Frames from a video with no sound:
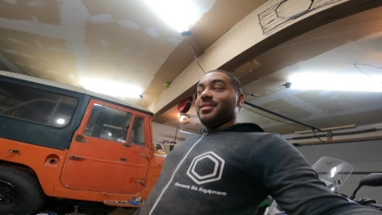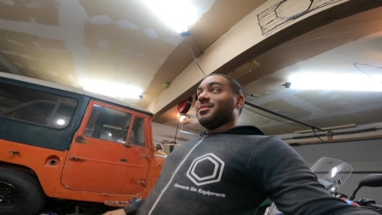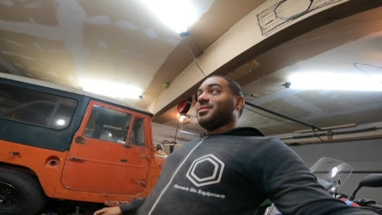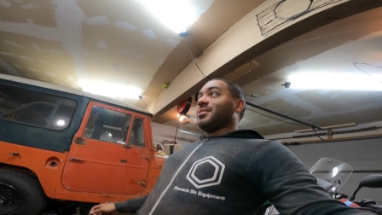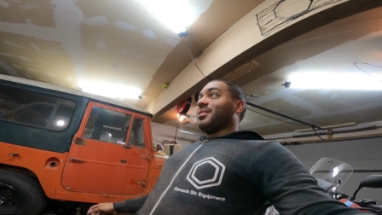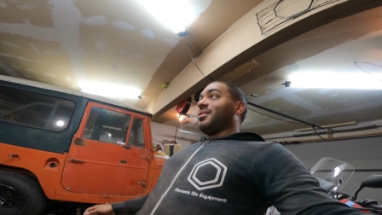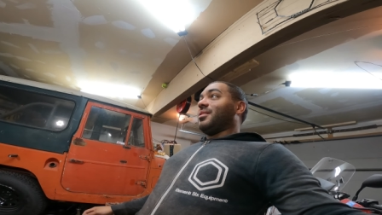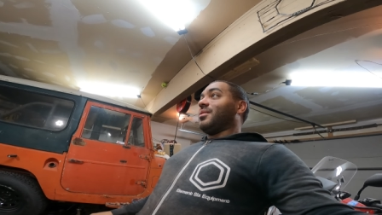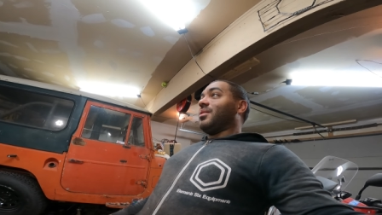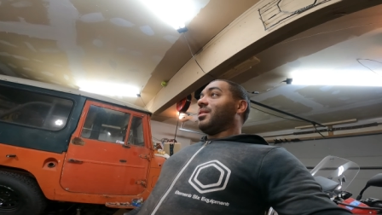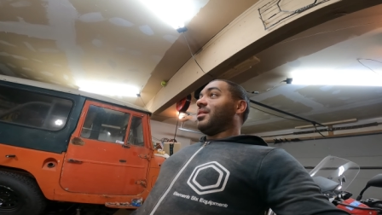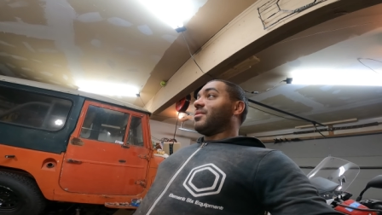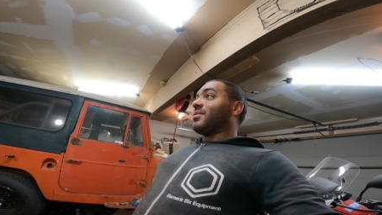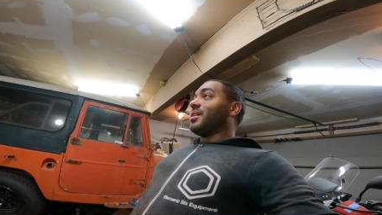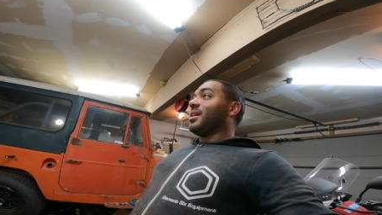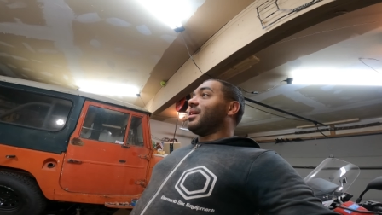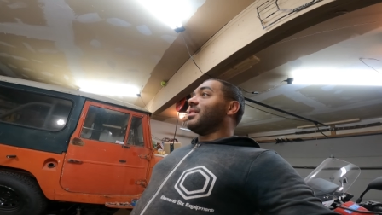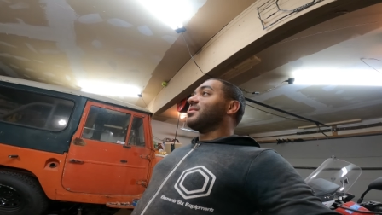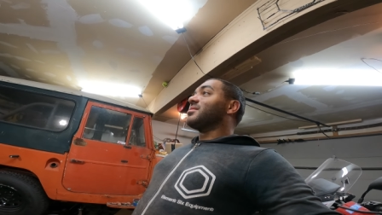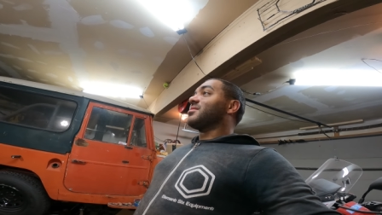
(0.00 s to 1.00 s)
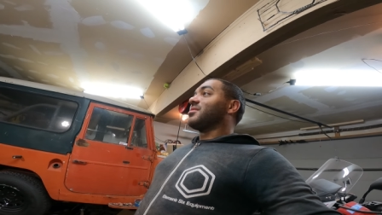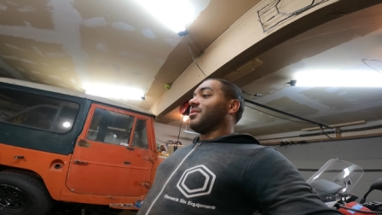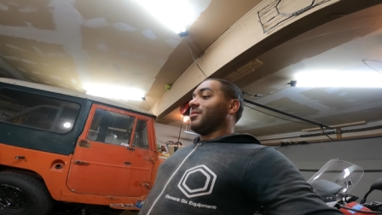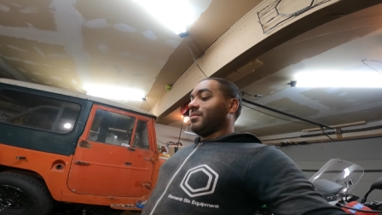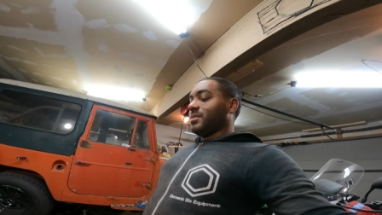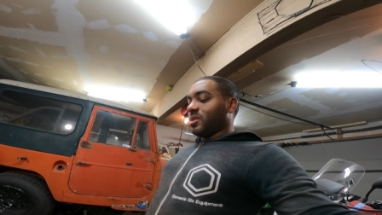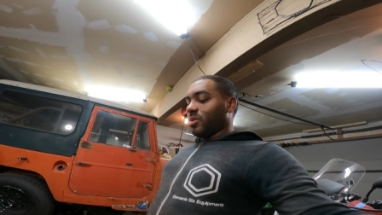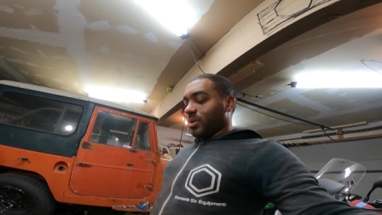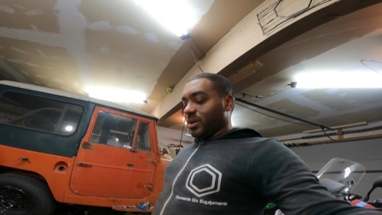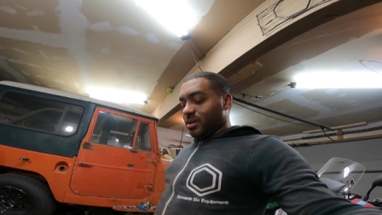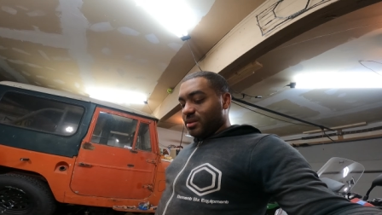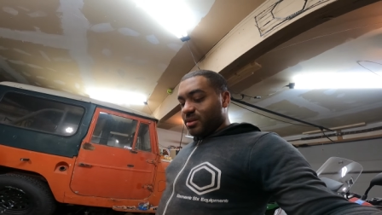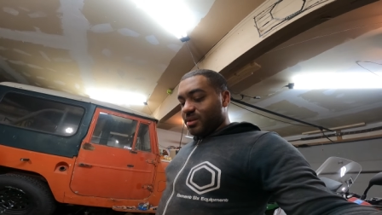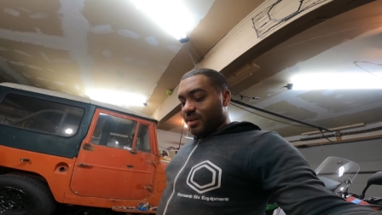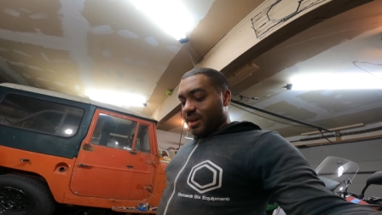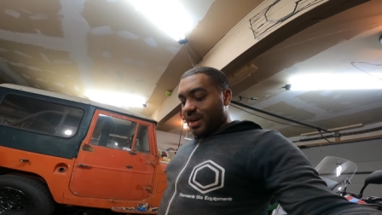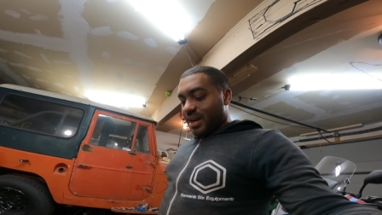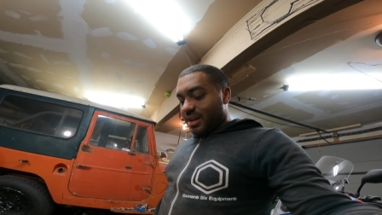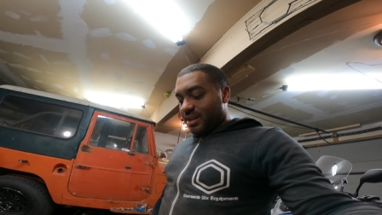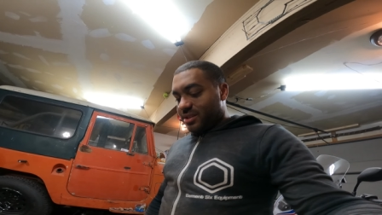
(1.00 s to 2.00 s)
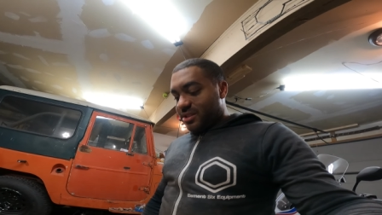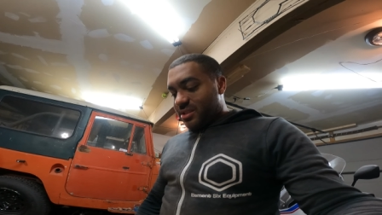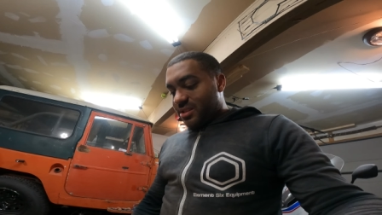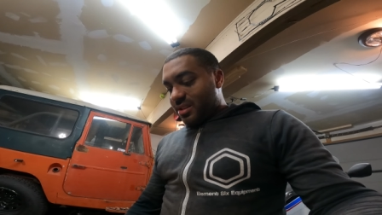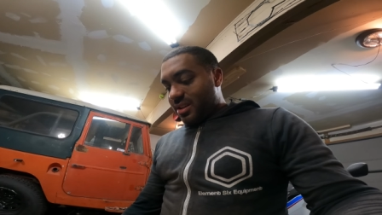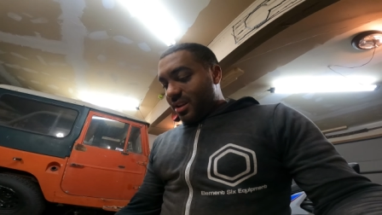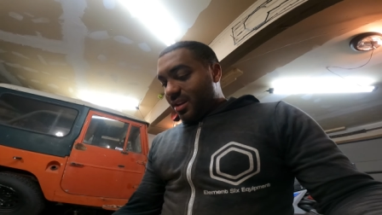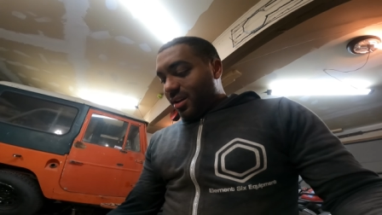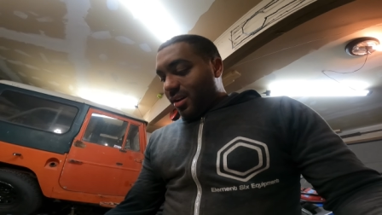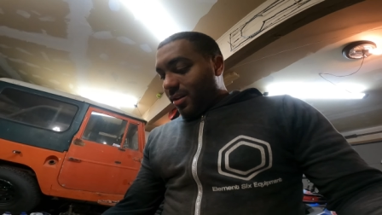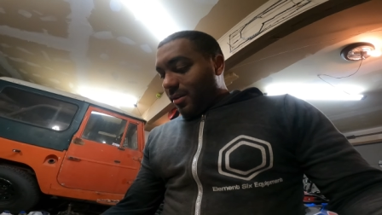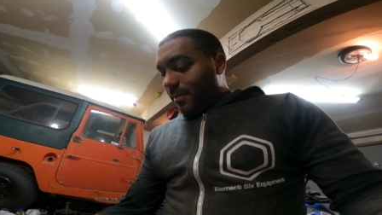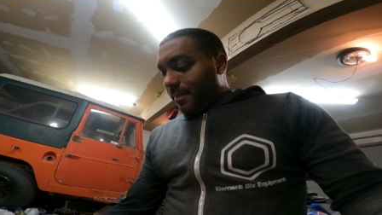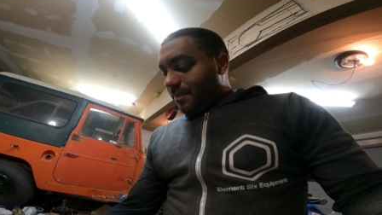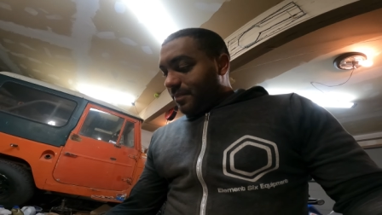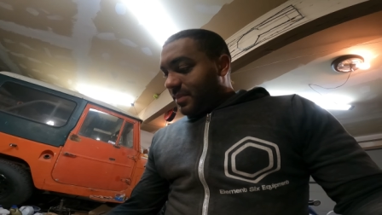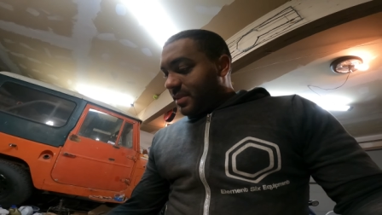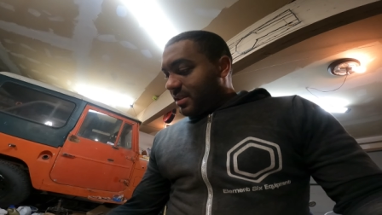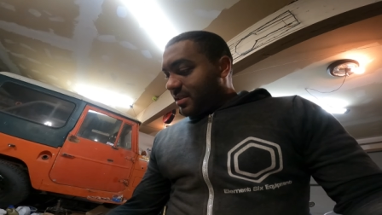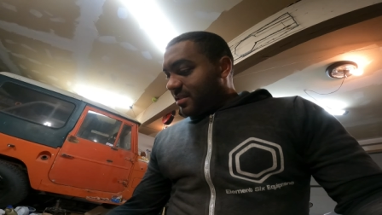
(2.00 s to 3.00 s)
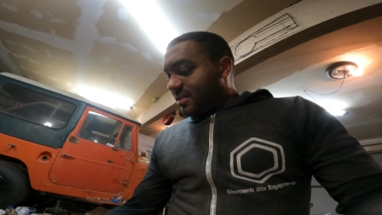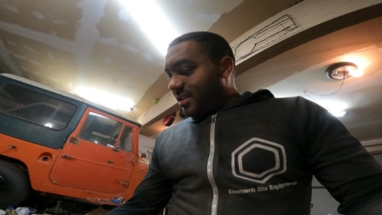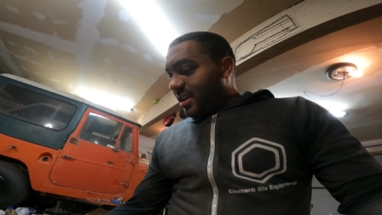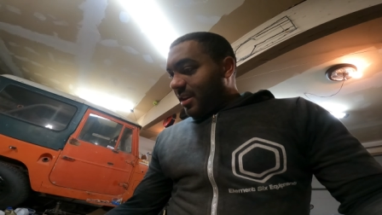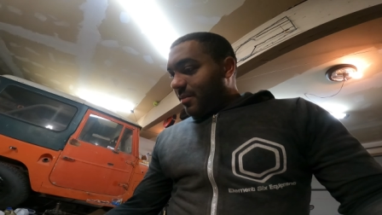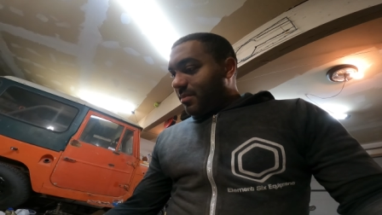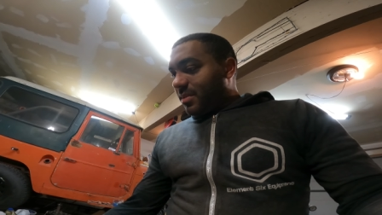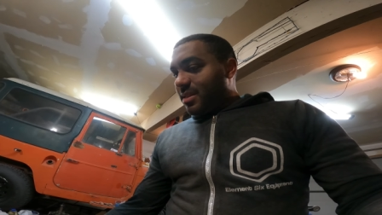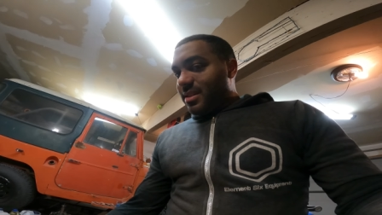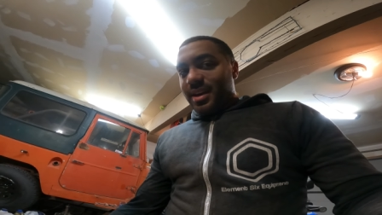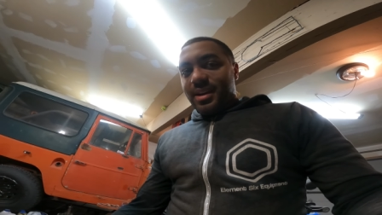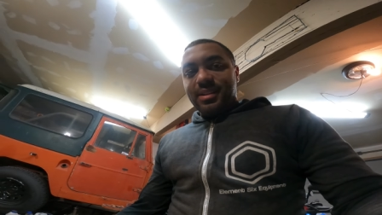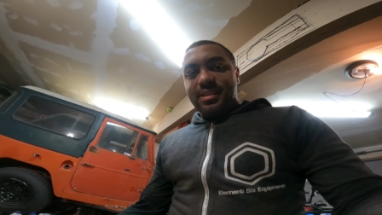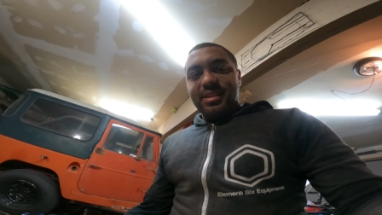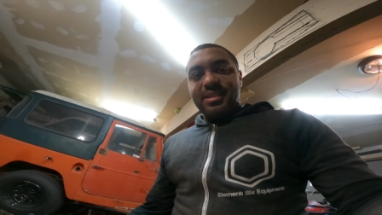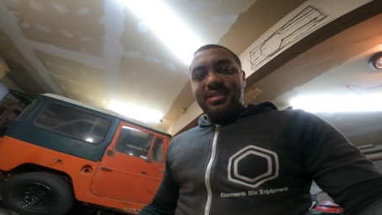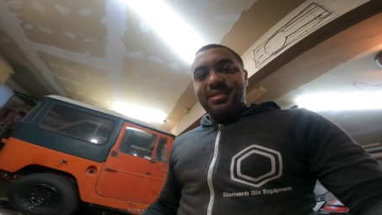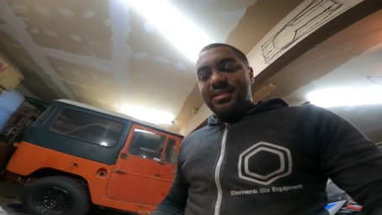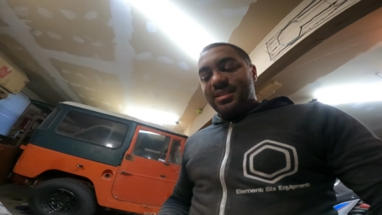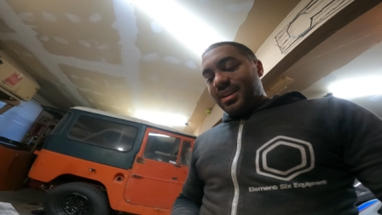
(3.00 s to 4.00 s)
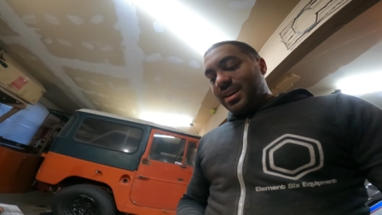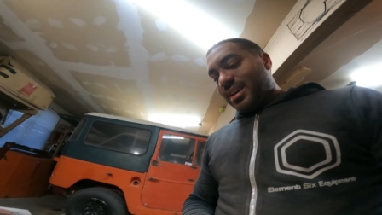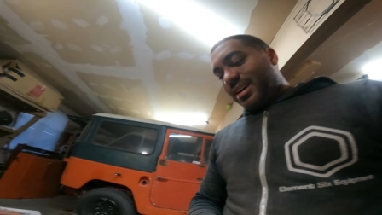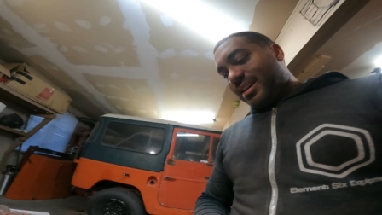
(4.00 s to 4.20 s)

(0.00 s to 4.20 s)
So, I've got some 22 gauge steel, same thickness